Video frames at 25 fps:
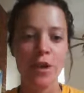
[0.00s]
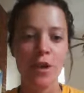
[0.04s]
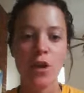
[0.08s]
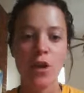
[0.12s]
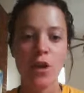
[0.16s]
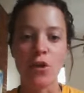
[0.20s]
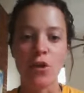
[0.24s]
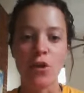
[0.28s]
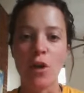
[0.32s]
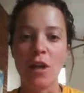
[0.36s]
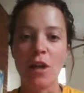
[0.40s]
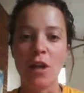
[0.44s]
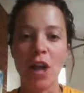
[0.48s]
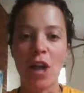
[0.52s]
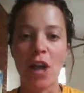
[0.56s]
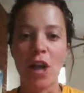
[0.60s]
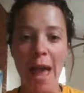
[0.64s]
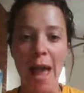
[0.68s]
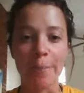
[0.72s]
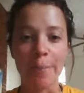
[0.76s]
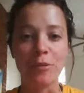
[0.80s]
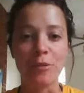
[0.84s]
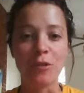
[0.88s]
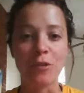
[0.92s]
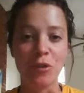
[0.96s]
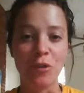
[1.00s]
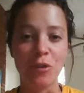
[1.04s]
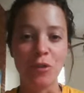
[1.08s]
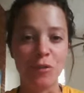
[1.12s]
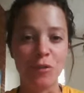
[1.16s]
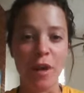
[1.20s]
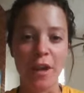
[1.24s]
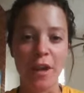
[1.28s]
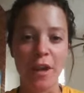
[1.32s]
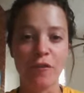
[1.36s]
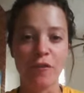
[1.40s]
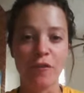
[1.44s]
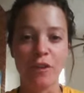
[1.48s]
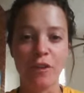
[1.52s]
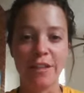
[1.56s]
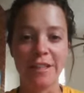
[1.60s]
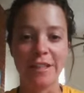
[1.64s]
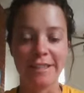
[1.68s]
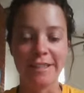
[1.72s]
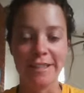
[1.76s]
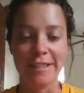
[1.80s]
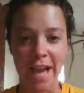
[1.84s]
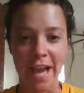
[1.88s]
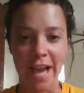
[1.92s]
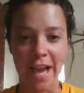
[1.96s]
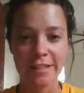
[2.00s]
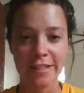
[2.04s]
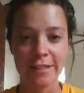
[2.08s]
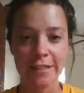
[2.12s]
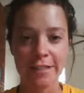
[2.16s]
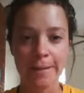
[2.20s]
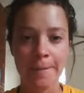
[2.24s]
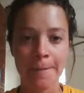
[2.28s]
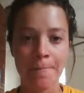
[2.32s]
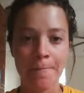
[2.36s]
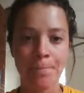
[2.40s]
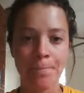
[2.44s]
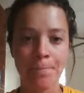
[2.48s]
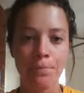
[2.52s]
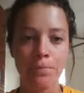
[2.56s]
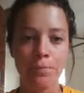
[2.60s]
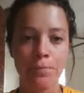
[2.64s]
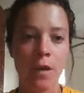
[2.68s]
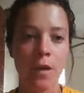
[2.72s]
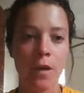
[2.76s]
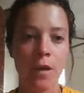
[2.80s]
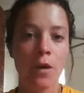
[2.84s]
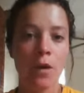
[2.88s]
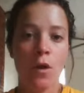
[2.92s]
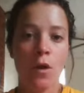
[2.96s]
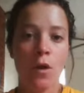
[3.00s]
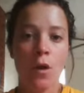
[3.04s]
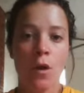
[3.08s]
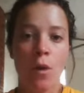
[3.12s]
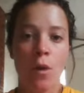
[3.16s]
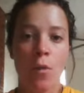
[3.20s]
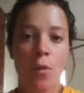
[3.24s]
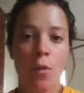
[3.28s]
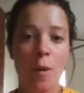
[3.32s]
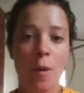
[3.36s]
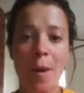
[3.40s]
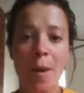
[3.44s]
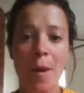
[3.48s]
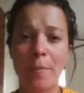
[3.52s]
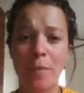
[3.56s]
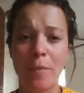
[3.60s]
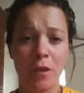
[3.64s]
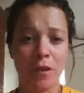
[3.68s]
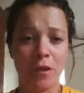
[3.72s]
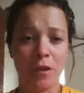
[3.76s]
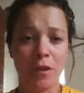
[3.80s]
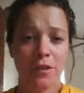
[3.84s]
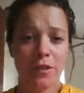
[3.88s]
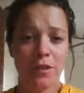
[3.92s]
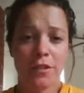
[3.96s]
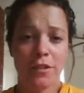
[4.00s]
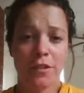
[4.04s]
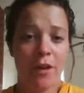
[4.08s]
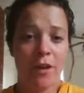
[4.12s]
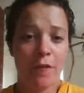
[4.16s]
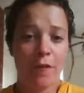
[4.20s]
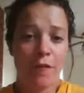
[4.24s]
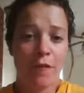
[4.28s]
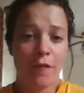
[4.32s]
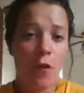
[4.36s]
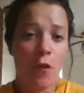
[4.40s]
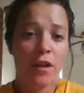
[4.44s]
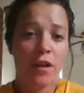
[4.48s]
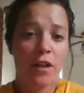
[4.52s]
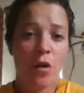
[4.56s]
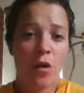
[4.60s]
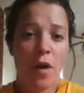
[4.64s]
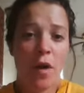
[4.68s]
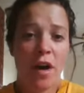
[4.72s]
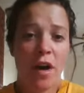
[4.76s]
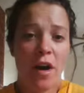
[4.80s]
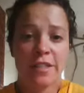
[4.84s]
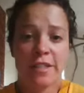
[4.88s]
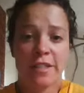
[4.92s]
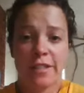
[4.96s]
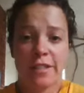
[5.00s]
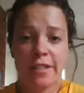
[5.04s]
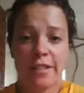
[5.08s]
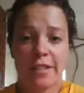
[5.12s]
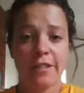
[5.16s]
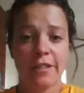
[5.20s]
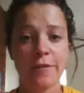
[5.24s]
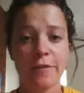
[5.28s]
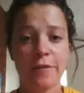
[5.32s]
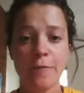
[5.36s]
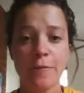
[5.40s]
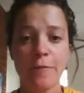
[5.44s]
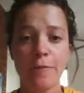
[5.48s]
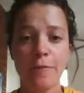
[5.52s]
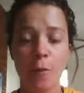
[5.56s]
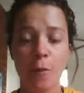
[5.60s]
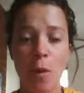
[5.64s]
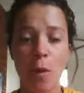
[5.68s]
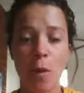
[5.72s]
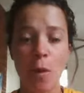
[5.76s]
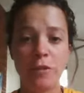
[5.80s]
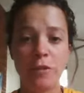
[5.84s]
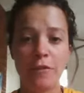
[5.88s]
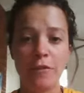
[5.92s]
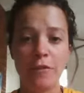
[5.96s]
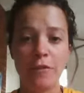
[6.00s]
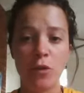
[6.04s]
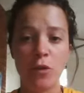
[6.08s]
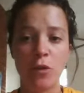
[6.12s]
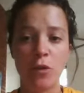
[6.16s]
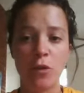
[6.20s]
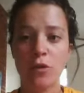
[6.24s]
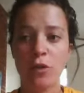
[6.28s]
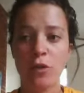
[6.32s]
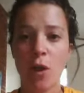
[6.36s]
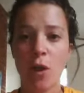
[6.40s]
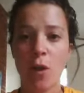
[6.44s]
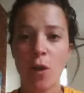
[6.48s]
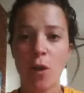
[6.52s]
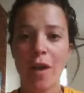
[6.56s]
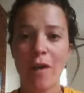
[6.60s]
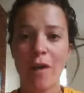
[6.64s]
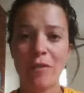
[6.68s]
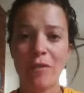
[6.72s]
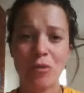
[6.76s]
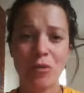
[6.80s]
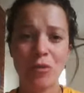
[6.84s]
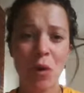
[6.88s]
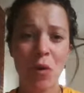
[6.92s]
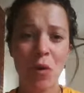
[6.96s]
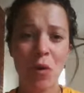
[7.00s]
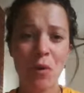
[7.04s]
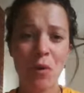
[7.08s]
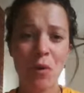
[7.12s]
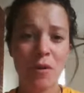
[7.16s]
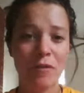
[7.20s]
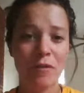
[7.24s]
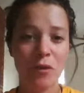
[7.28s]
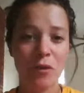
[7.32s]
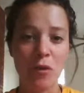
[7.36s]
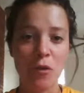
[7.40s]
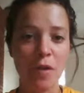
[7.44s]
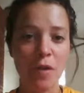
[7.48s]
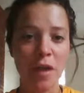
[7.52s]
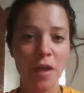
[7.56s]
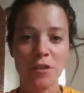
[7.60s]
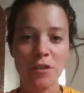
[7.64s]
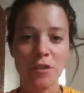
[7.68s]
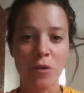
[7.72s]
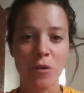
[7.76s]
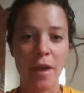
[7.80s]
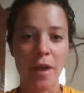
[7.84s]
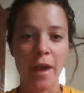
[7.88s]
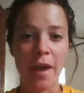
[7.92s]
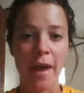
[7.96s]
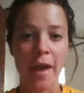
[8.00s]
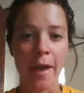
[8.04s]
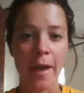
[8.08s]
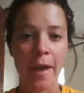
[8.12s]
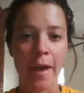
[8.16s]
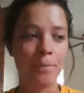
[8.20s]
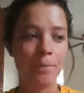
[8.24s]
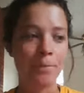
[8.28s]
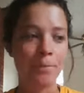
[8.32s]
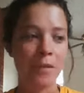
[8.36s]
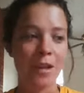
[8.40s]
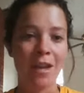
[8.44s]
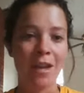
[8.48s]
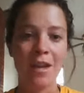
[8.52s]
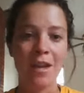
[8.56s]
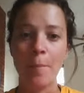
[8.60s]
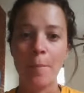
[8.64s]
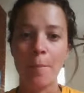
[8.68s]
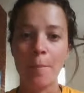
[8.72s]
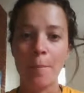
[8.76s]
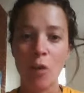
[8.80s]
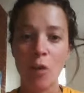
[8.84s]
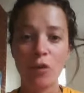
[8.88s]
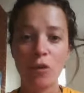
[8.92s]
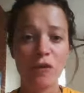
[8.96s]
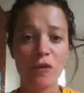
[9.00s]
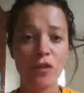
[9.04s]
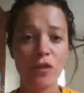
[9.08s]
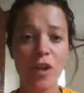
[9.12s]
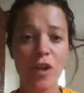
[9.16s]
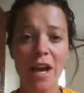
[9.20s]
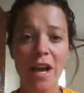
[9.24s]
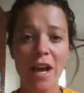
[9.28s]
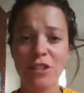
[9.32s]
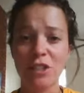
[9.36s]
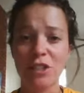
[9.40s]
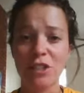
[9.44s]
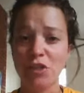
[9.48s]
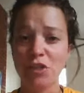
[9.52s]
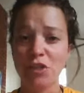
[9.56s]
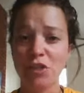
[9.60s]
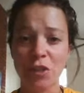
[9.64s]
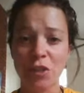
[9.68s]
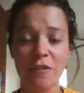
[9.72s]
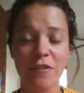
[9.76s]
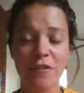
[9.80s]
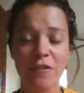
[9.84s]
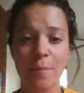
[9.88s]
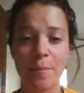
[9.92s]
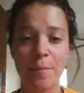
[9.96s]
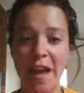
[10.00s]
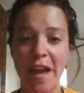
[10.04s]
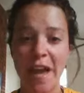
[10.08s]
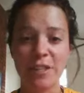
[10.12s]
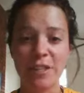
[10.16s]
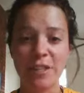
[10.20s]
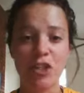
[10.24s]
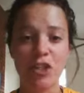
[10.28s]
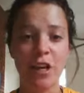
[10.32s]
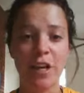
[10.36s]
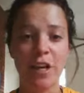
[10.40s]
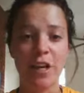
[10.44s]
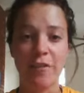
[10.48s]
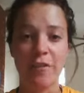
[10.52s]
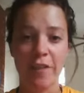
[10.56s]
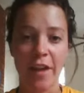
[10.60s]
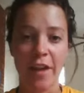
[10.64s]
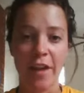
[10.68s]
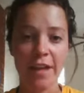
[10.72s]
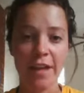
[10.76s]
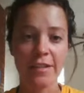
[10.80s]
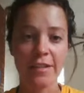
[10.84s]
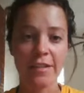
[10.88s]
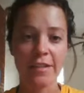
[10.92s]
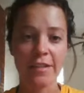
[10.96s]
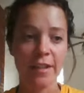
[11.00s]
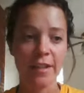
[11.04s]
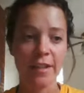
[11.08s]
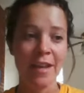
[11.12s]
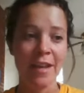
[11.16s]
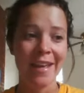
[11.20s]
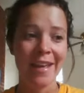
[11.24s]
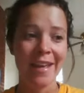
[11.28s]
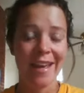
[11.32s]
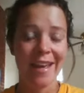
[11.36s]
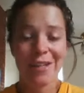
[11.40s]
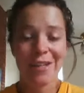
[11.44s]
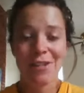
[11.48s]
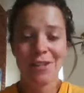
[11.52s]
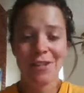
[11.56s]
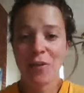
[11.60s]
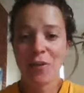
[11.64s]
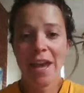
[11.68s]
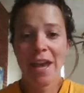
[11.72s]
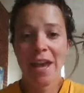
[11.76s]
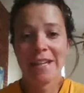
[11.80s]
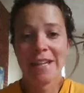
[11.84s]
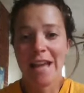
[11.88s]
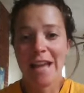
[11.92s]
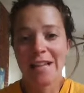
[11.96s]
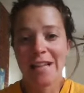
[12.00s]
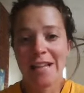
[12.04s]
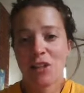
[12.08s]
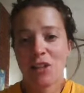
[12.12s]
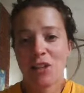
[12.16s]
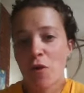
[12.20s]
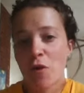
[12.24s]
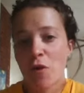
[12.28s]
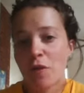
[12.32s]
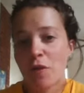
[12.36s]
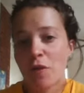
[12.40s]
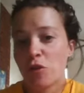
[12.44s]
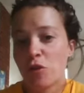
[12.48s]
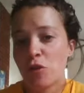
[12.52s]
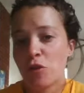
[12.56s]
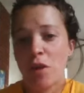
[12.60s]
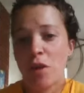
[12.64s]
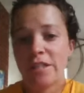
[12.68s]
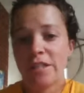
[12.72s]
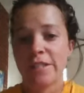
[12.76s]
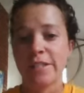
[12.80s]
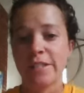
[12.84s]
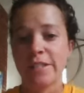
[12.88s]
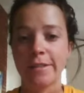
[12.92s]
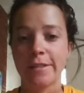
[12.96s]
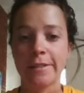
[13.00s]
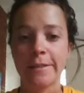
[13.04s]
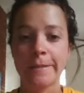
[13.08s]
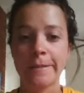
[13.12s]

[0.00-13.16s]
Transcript: You guys are absolutely ready for this test. Remember, there's 40 questions for most of you, so if you don't know a few, that's okay. Most of you guys are shooting for mastery in advance. It's okay not to know a few questions.